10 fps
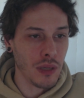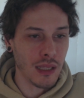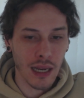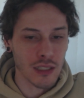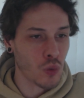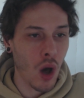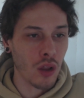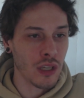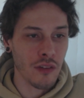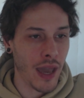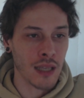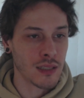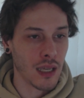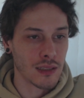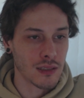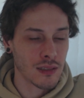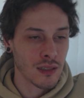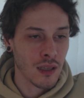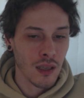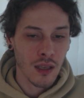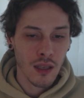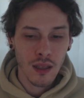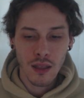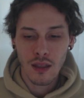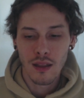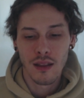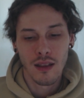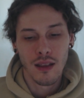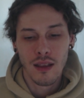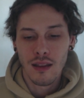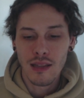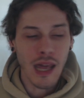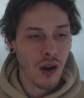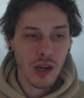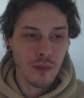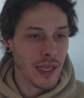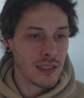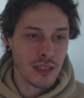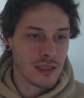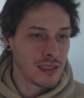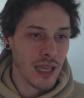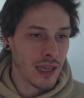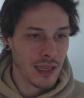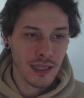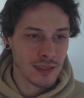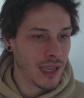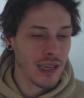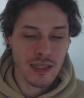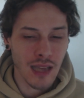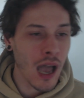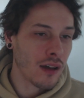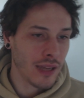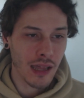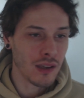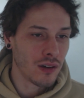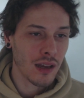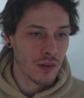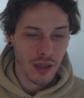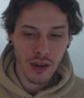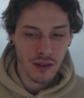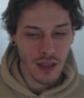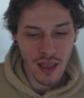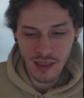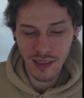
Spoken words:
me that it's quality of assets. That argument is just dead. They can die on that hill. I don't care.